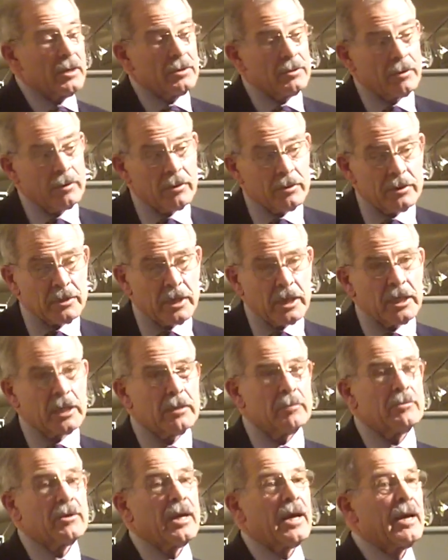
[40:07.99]
So they're
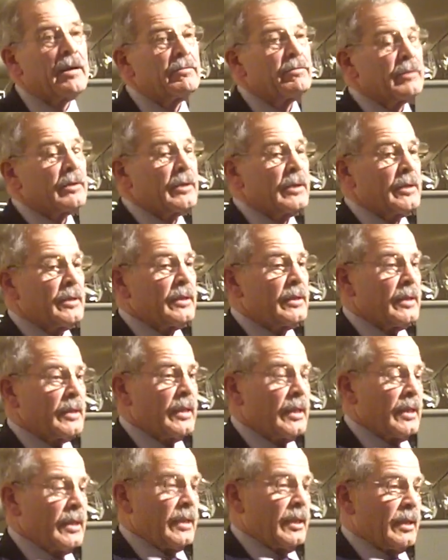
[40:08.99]
sending them to Africa,
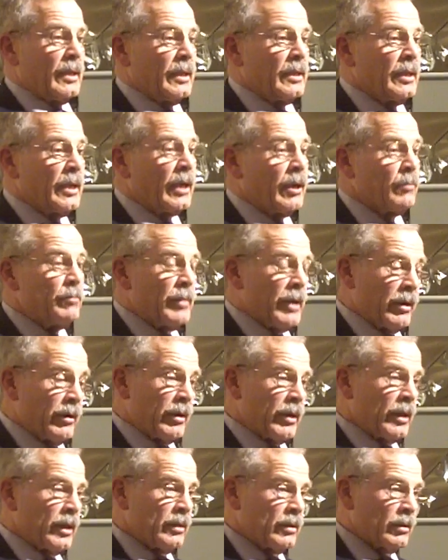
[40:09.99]
and they are
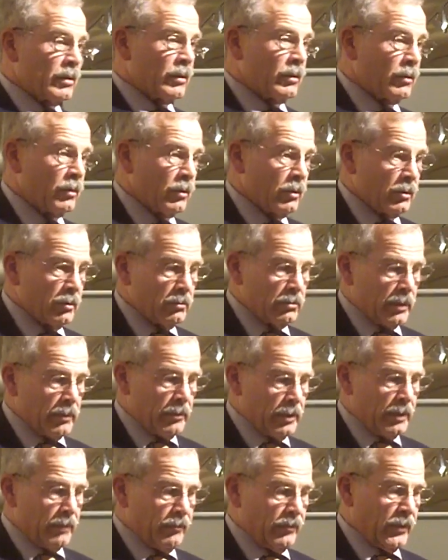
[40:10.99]
marrying into the local
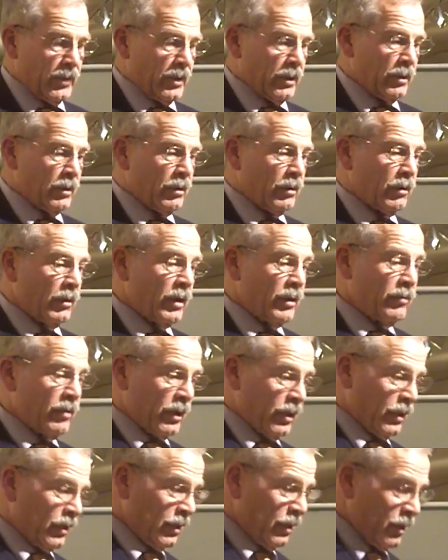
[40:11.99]
women, and they're
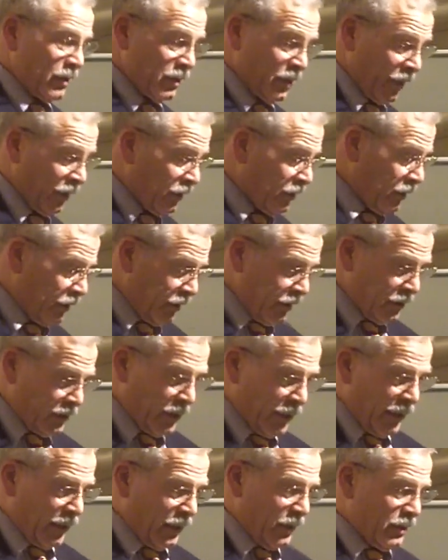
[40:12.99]
living in these huts, these
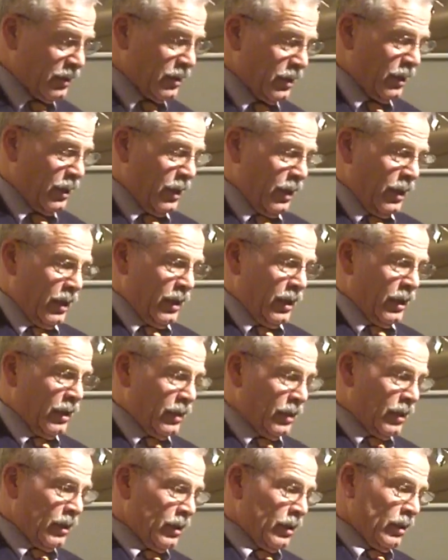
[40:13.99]
kayas,
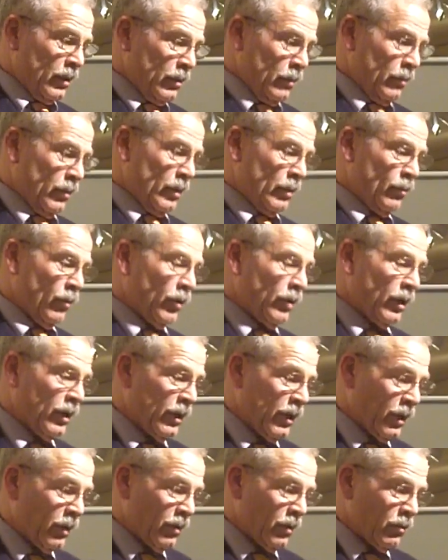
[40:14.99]
and then in the
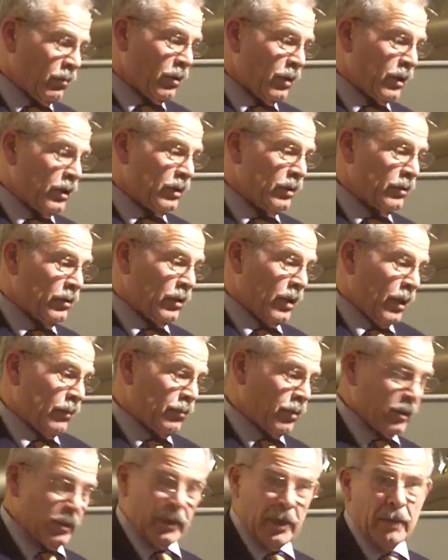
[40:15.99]
morning they go to work at
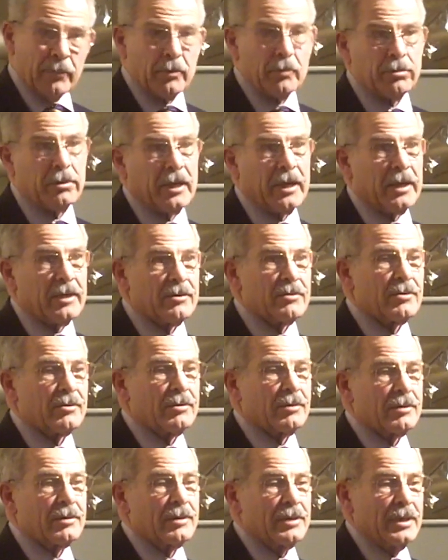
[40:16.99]
copper, copper plants
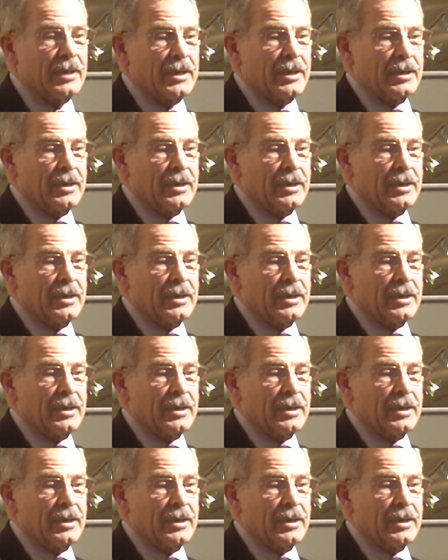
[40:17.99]
or,